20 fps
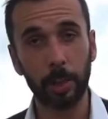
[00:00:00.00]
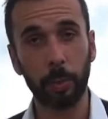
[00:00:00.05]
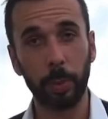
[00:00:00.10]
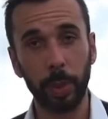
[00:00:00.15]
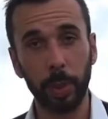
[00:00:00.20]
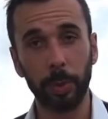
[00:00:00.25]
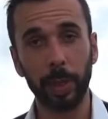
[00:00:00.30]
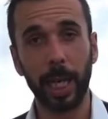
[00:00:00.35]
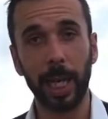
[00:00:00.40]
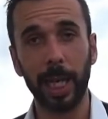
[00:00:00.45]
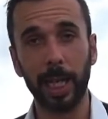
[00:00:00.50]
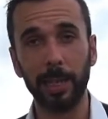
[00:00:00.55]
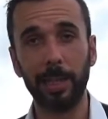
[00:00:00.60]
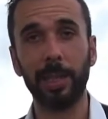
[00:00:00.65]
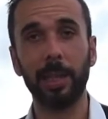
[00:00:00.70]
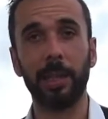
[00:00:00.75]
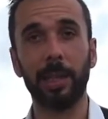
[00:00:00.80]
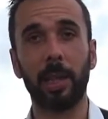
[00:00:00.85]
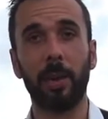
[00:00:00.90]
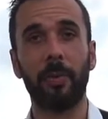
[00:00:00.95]
We use ice
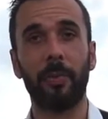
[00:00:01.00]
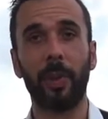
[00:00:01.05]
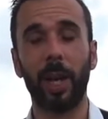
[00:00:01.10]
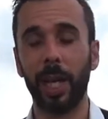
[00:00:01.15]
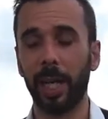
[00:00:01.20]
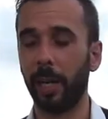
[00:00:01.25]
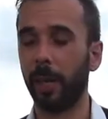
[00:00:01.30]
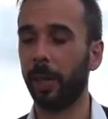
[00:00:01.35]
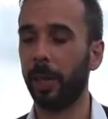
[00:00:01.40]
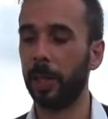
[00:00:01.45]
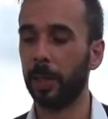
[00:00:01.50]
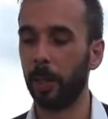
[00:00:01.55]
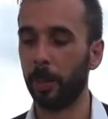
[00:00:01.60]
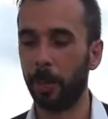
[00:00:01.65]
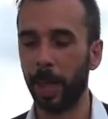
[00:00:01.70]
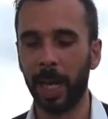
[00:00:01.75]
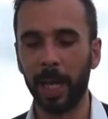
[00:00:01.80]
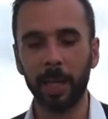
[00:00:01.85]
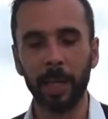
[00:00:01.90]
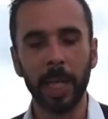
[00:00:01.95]
instead of fire in the
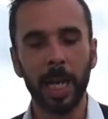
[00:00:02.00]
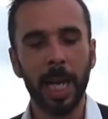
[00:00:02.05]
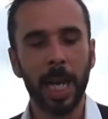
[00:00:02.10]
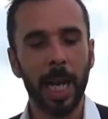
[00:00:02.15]
bar,